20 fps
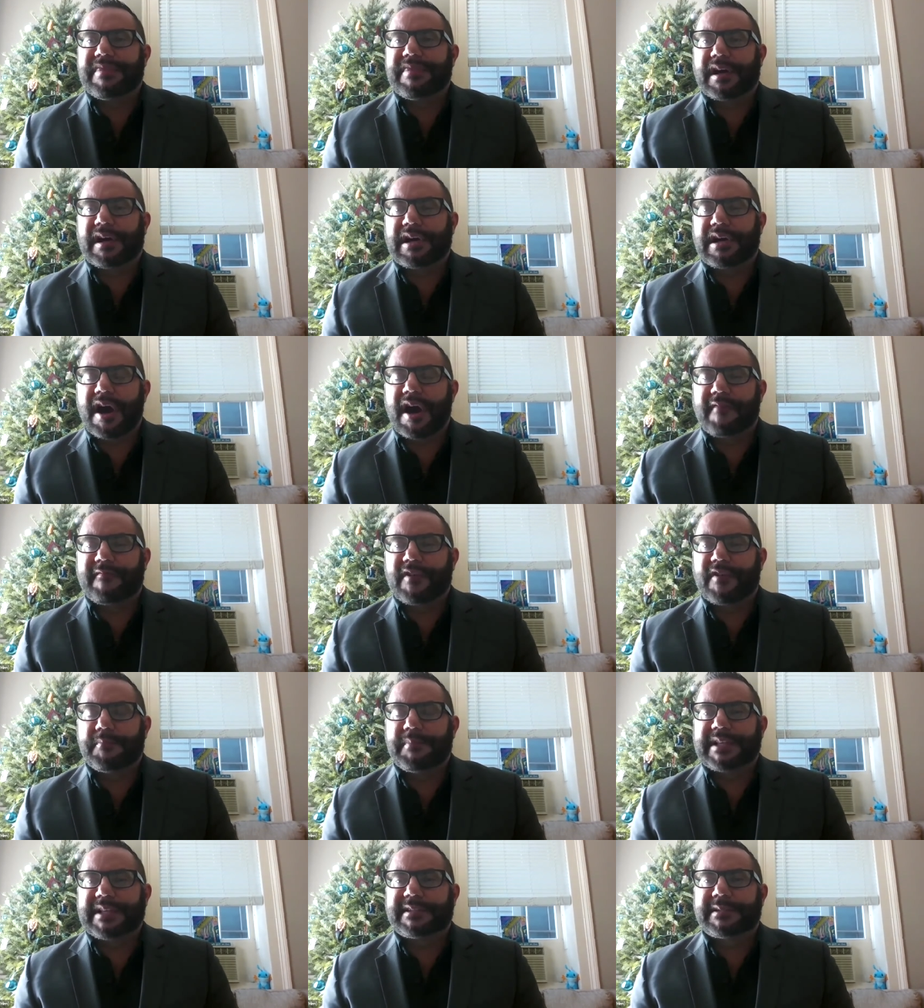the
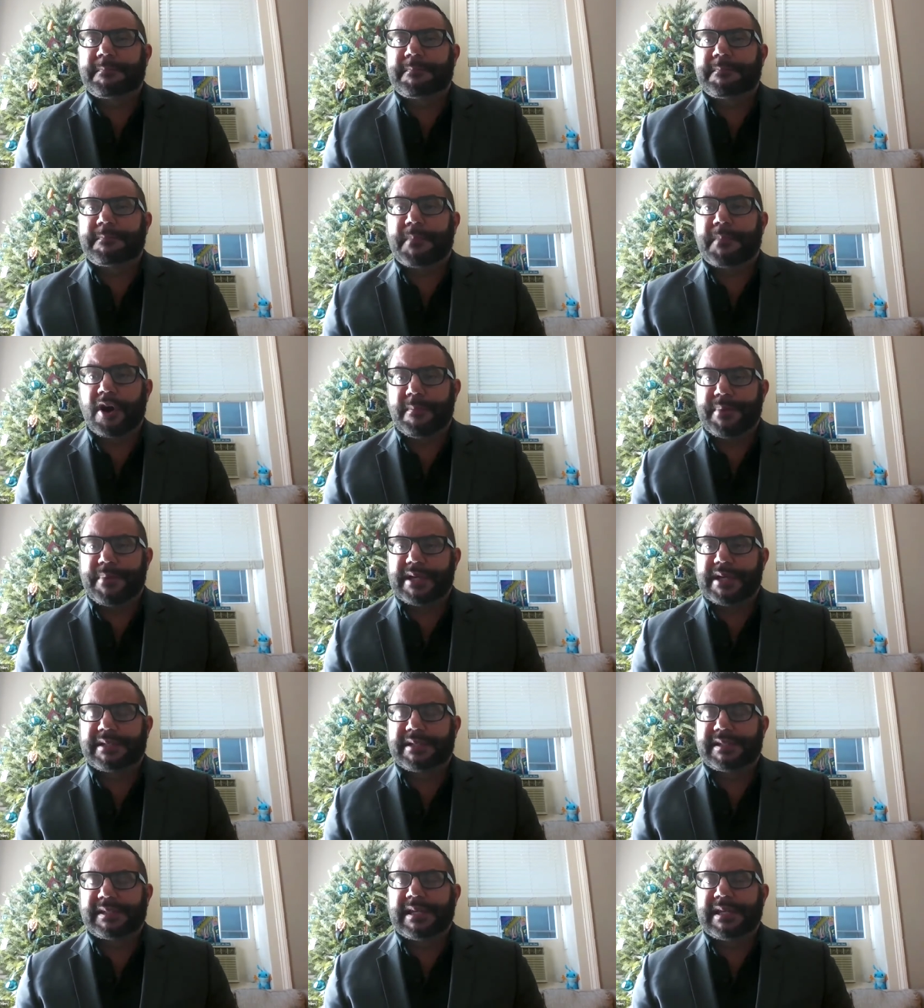government's
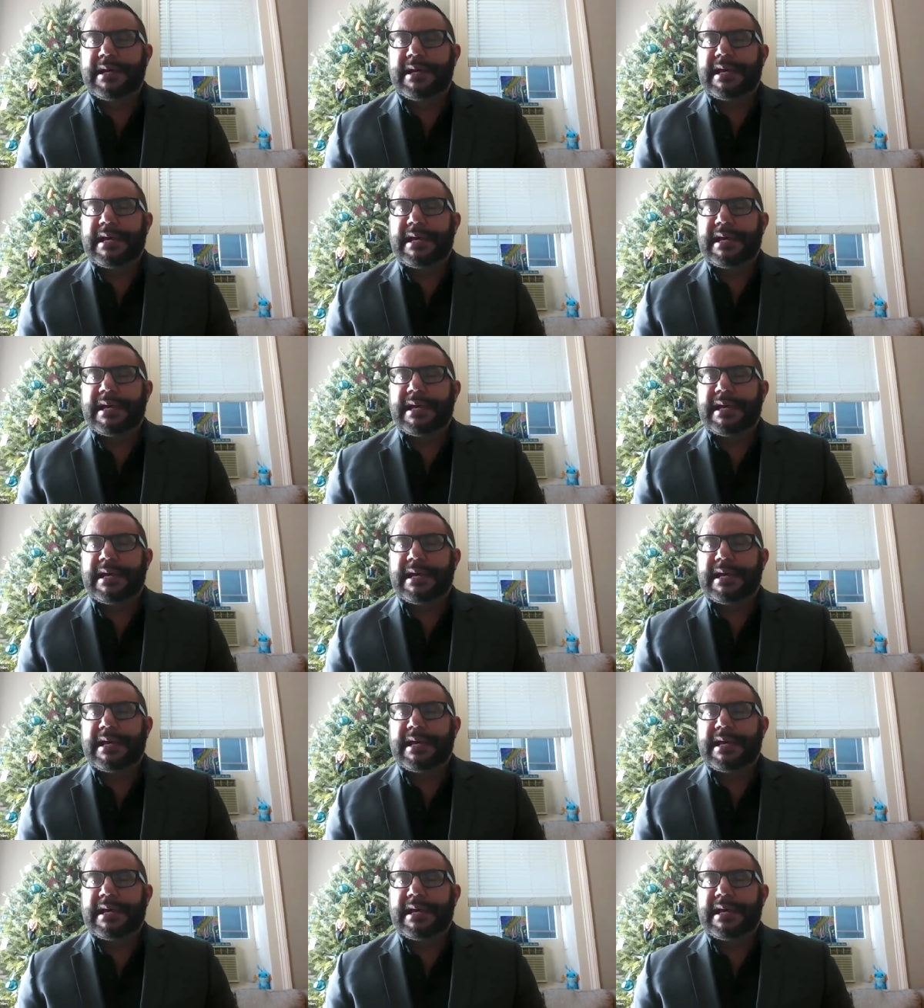purpose